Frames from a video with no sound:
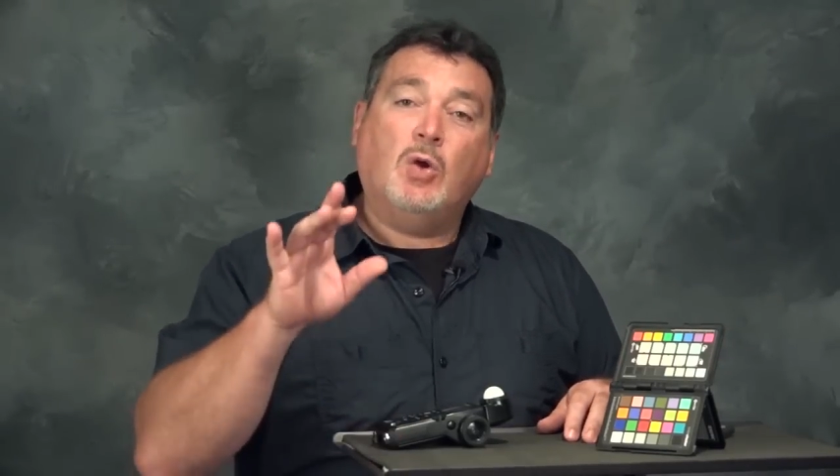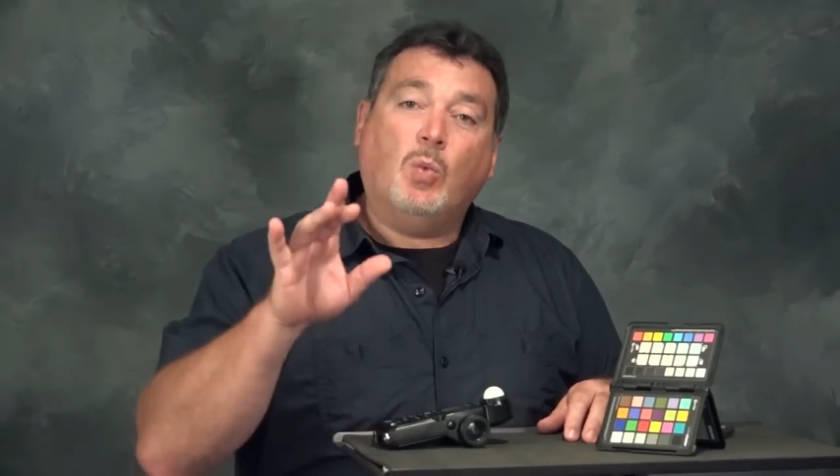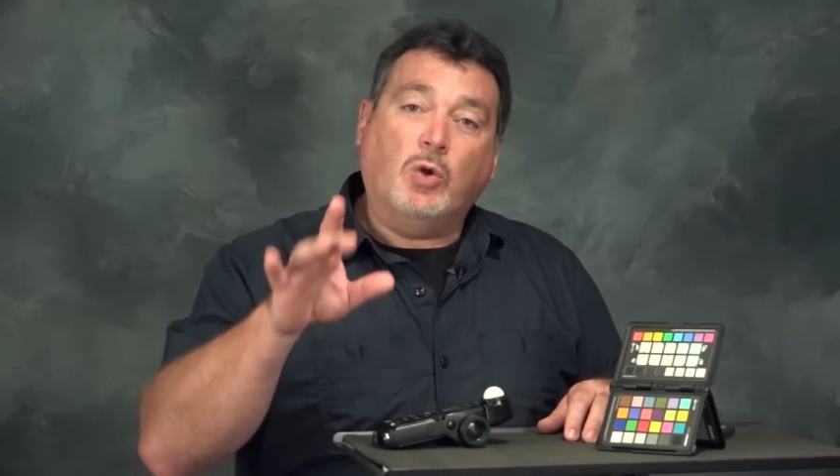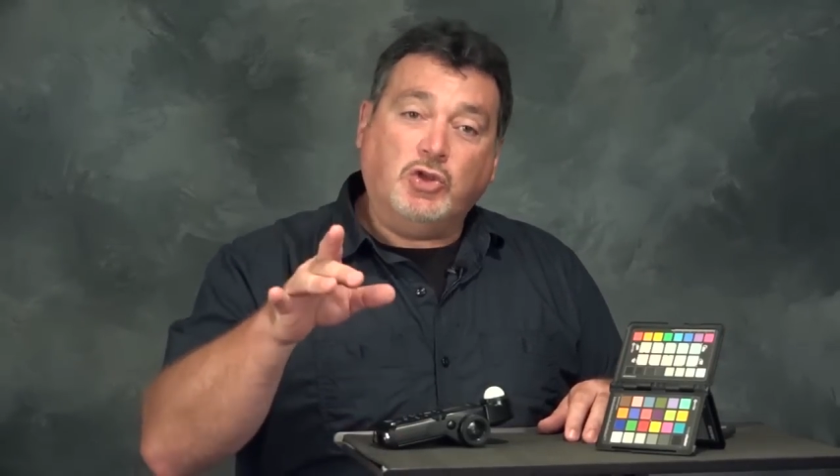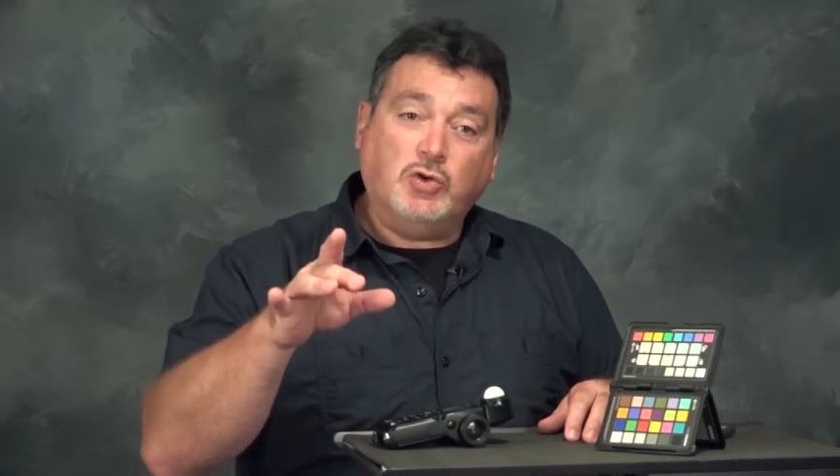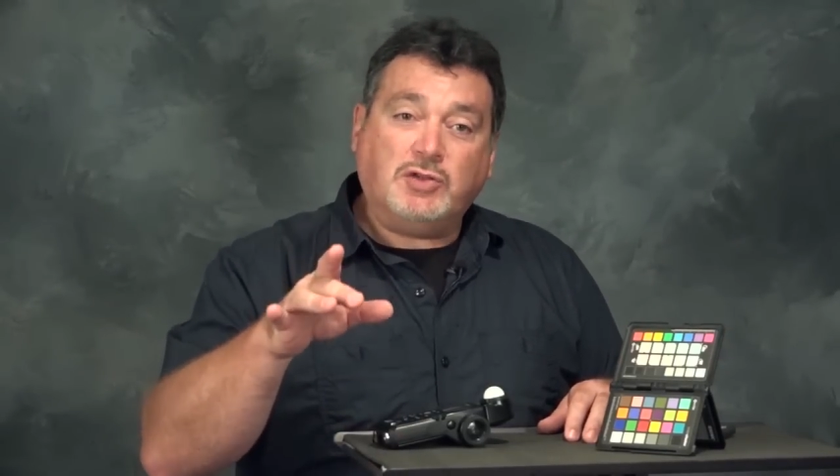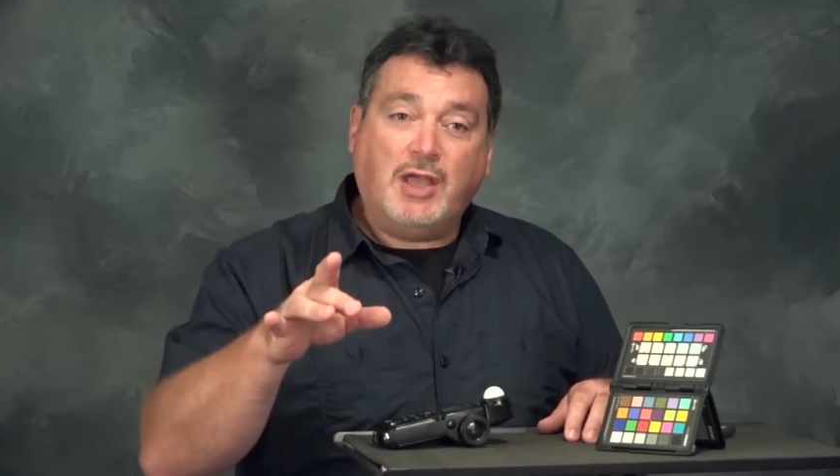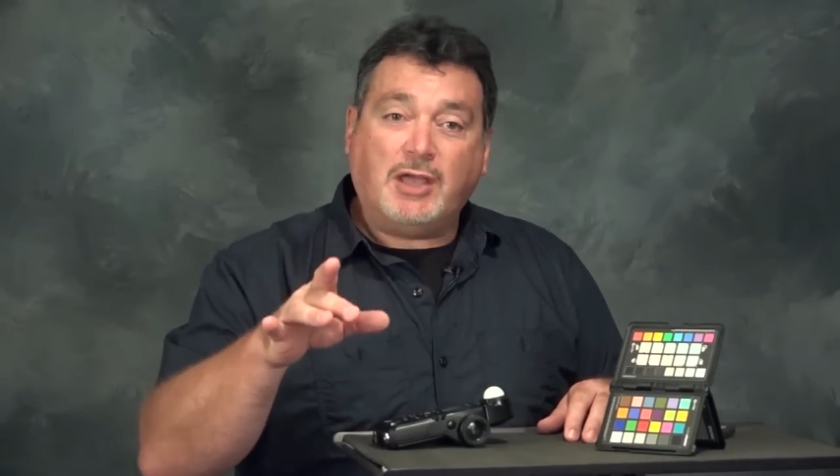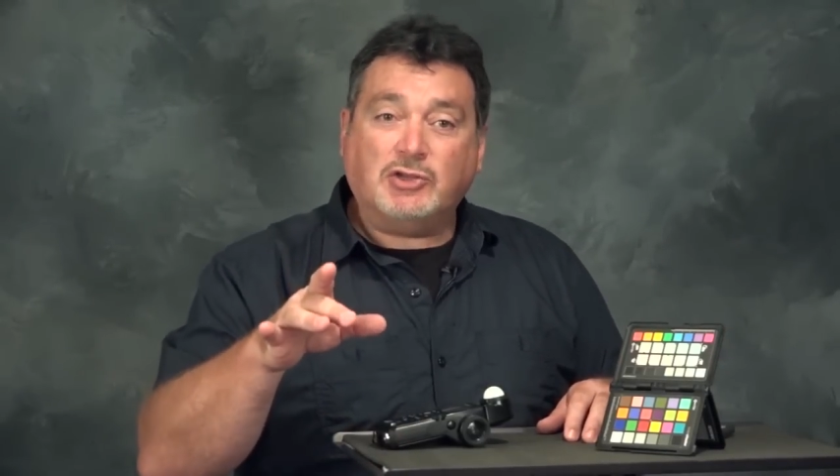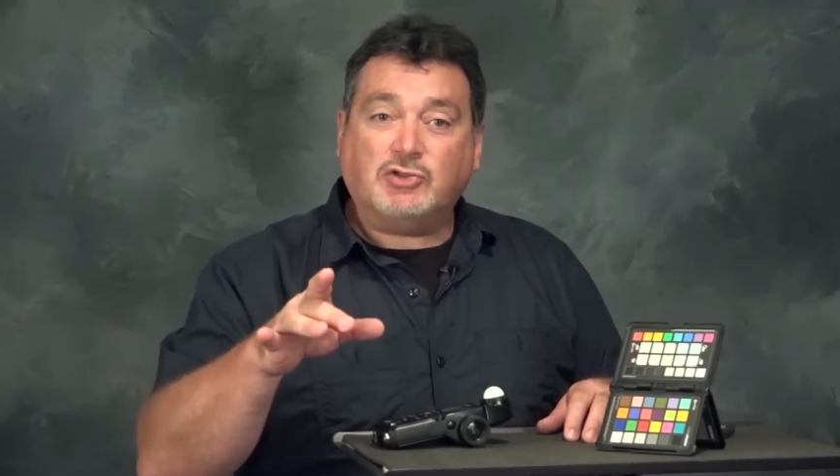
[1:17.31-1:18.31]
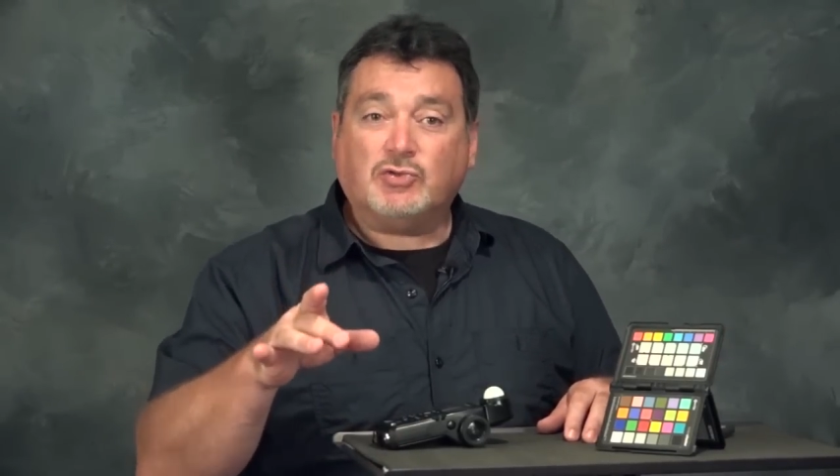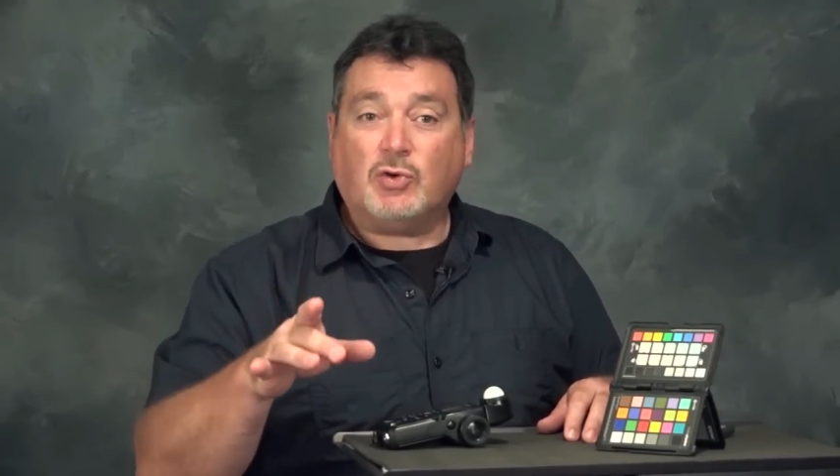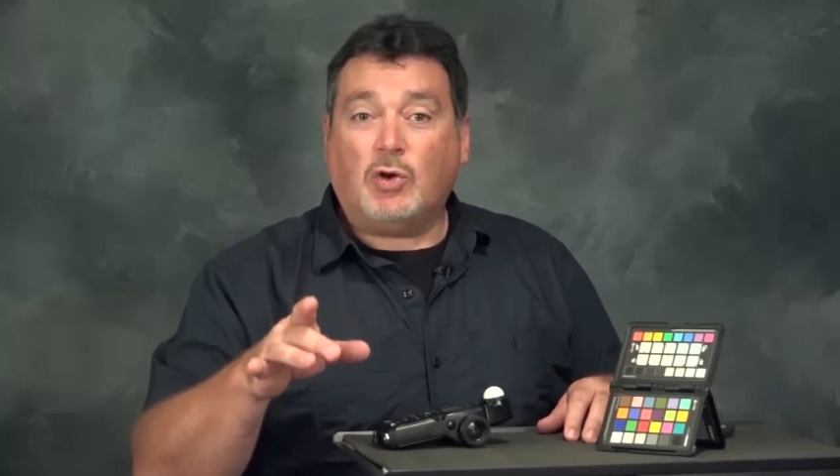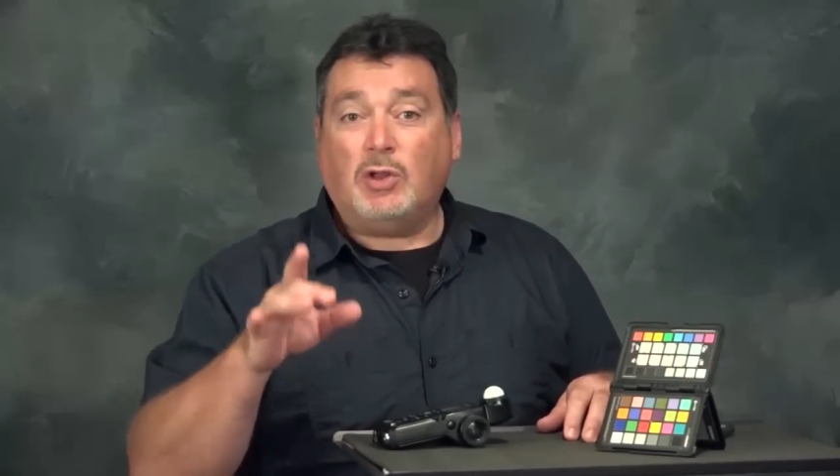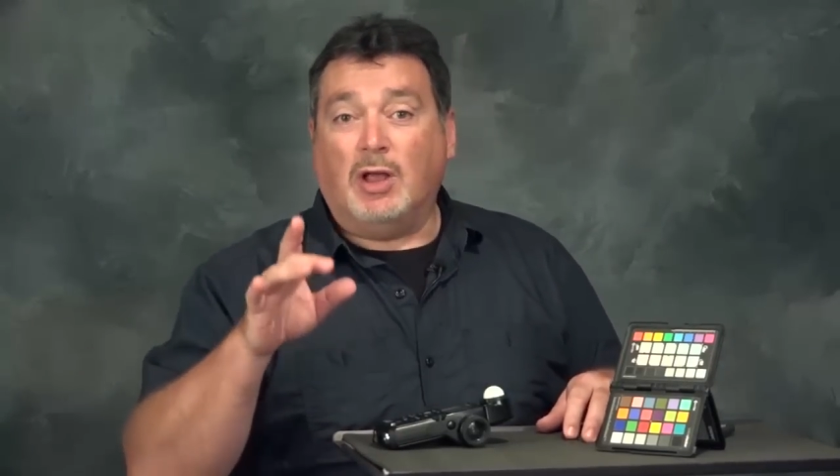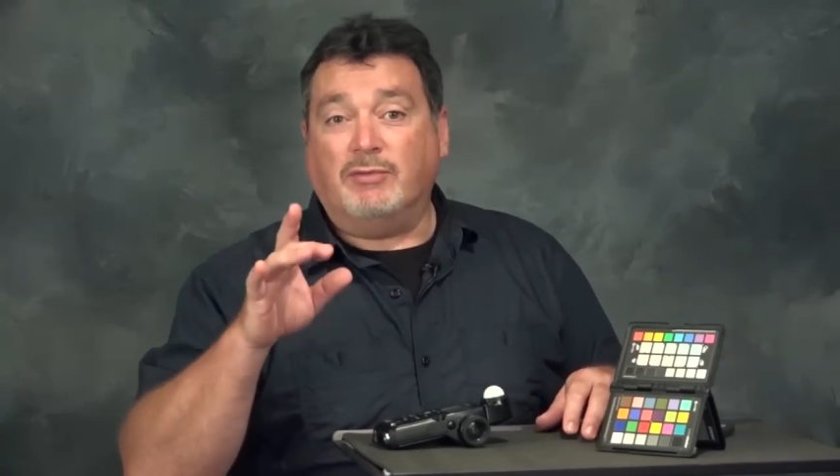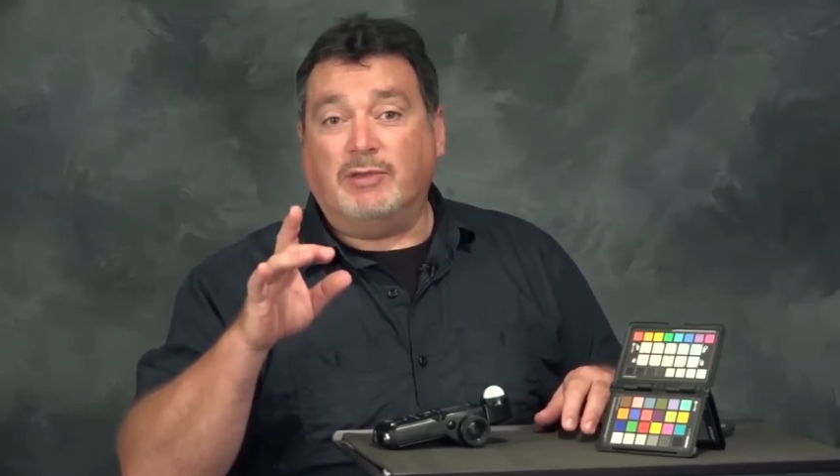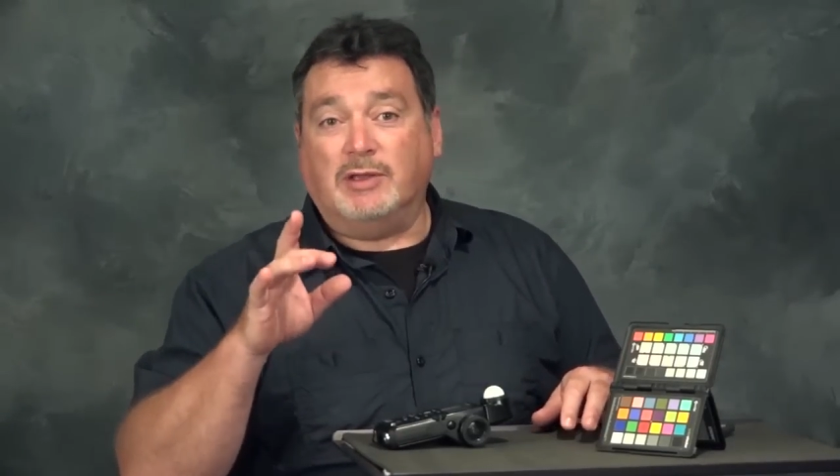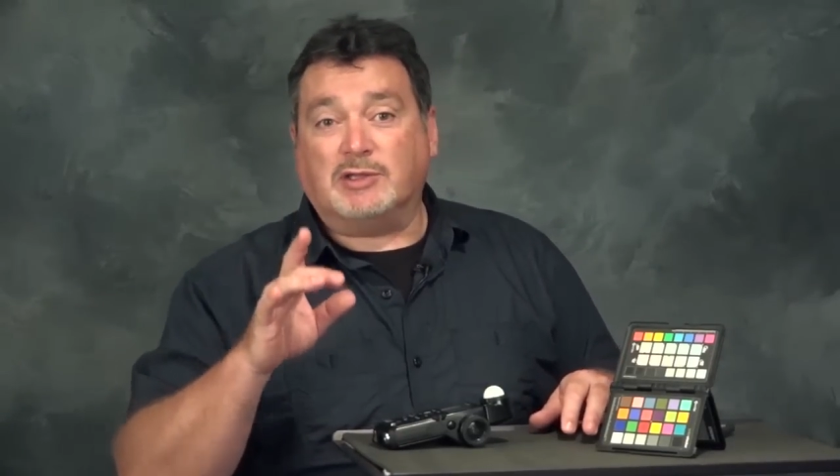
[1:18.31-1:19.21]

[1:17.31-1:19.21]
When you take control of the